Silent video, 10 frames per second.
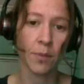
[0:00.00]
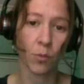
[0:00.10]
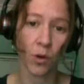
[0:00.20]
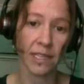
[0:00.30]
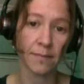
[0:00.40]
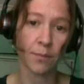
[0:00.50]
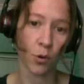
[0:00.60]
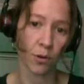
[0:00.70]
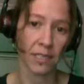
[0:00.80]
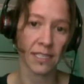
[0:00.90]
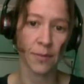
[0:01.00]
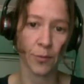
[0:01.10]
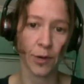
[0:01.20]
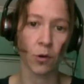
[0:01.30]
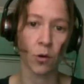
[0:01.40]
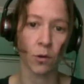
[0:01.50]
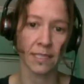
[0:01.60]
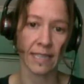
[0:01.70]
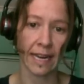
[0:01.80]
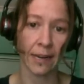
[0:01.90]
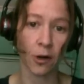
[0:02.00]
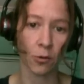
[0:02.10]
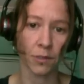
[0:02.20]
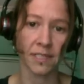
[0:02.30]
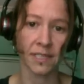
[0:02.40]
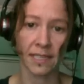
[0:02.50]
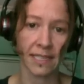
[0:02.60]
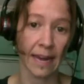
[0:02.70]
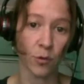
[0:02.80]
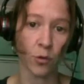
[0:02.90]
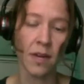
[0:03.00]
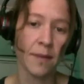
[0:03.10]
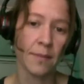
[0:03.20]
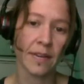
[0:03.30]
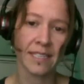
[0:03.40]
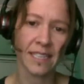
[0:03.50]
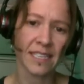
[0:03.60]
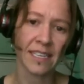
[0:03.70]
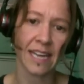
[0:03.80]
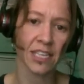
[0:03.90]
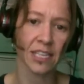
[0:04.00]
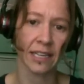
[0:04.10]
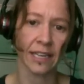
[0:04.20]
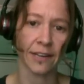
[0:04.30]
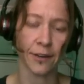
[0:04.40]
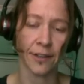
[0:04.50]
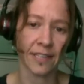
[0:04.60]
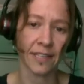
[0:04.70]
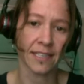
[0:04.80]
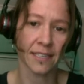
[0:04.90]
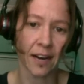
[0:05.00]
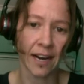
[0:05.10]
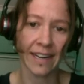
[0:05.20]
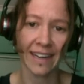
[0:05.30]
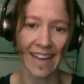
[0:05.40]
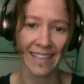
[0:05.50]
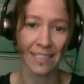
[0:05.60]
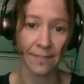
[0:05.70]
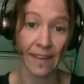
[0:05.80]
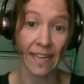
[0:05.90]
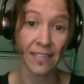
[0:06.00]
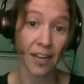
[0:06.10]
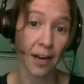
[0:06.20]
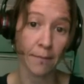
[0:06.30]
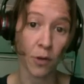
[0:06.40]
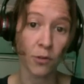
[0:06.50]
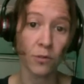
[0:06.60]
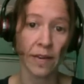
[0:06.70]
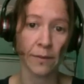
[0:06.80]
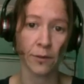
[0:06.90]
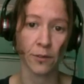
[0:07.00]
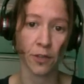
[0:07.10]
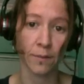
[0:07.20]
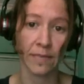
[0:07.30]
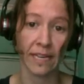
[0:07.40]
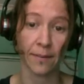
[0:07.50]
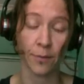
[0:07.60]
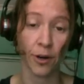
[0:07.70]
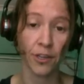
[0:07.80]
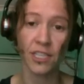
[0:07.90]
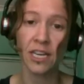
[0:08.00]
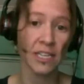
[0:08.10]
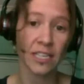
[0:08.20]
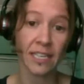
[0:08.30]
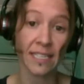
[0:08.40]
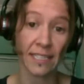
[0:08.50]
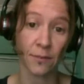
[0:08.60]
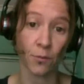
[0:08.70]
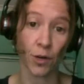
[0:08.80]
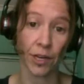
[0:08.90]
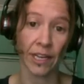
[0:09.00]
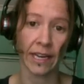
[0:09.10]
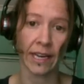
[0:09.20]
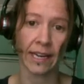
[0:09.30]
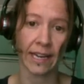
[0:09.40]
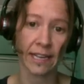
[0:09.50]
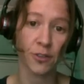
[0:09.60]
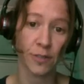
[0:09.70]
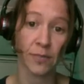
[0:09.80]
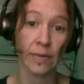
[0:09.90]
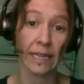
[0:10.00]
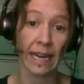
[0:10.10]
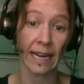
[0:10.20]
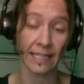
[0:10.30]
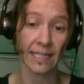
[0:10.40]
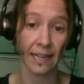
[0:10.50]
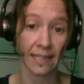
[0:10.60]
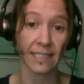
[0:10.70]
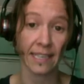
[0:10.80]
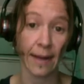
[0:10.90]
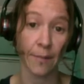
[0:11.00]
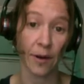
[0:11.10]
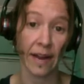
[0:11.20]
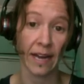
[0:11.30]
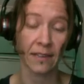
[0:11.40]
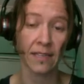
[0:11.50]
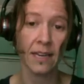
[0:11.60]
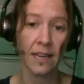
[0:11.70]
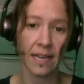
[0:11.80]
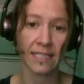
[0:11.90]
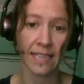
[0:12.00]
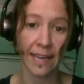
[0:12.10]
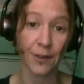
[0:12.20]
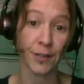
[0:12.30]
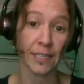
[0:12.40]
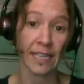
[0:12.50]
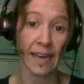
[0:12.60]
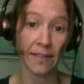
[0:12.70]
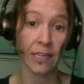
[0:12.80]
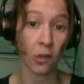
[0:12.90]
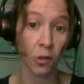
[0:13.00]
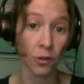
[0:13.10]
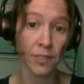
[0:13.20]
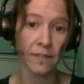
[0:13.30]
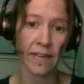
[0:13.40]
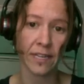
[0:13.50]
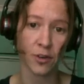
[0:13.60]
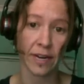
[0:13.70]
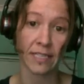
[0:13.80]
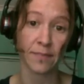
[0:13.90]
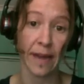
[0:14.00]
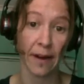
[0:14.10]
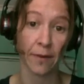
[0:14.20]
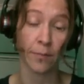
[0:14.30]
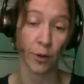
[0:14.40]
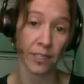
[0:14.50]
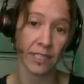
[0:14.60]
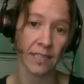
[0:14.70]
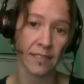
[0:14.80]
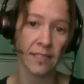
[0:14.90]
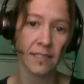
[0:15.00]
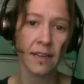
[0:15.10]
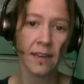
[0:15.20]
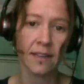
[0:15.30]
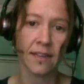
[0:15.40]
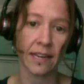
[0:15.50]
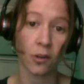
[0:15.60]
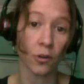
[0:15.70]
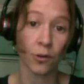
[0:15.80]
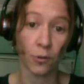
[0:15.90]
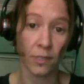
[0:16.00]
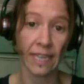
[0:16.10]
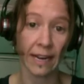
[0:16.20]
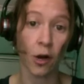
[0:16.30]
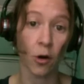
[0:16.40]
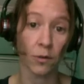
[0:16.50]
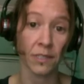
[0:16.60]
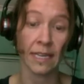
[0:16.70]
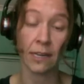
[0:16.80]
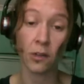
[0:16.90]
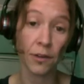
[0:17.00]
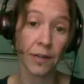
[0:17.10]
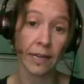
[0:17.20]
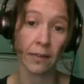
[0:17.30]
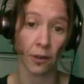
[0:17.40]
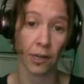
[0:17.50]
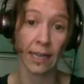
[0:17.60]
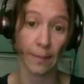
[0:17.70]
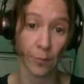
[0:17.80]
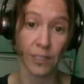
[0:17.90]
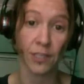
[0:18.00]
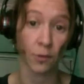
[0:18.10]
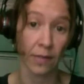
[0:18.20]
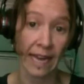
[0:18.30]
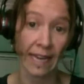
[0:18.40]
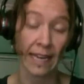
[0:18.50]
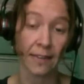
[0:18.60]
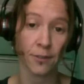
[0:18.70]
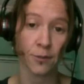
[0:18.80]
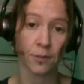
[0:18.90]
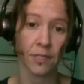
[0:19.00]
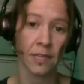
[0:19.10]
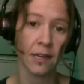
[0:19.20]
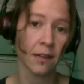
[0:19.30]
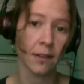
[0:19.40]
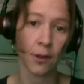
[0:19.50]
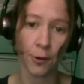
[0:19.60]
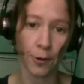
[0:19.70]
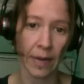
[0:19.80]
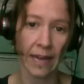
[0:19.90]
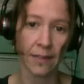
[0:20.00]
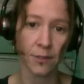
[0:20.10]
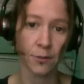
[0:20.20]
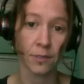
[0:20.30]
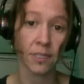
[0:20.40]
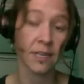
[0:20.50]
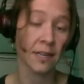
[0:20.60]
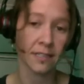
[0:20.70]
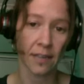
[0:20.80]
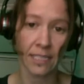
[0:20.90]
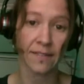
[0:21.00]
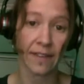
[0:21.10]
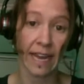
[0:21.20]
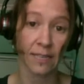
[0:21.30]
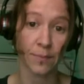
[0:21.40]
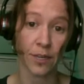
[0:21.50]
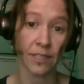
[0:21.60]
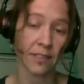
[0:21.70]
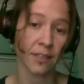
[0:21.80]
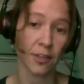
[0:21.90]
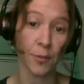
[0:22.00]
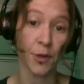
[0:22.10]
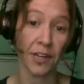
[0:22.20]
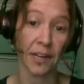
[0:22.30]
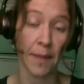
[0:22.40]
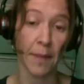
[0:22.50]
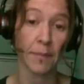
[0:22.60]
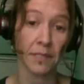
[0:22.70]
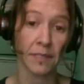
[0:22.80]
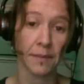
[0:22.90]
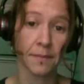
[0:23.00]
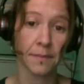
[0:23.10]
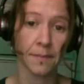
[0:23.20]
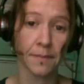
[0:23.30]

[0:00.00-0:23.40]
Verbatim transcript: But what is important is to bring all stakeholders to the table because internationally, you know, the decide, announce, defend type model, that real top down approach, just isn't working. And countries really are starting to come around and say you need to have inclusive and transparent processes that include all stakeholders, including local local Aboriginal land councils, local councils, scientific experts, and community members.